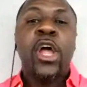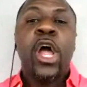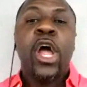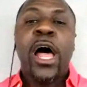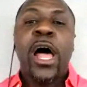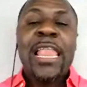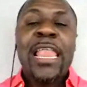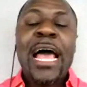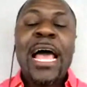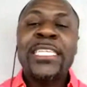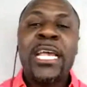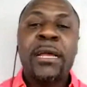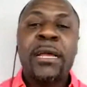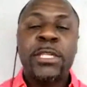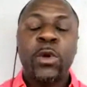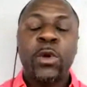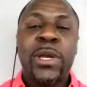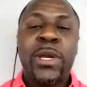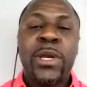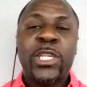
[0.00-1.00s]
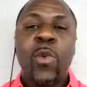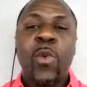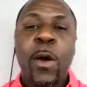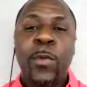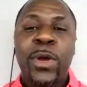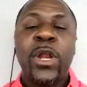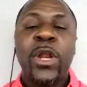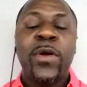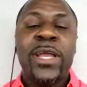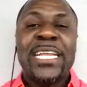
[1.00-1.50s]
A lot of times the reason why
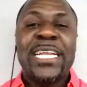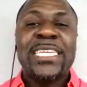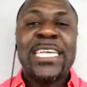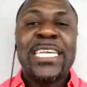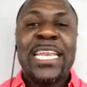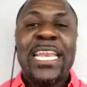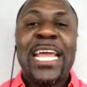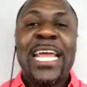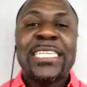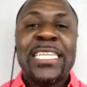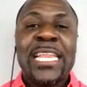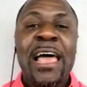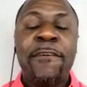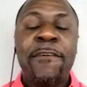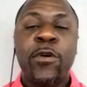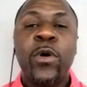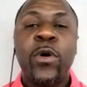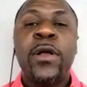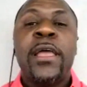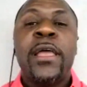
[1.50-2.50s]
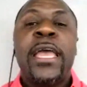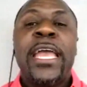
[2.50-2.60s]
we don't get to the next level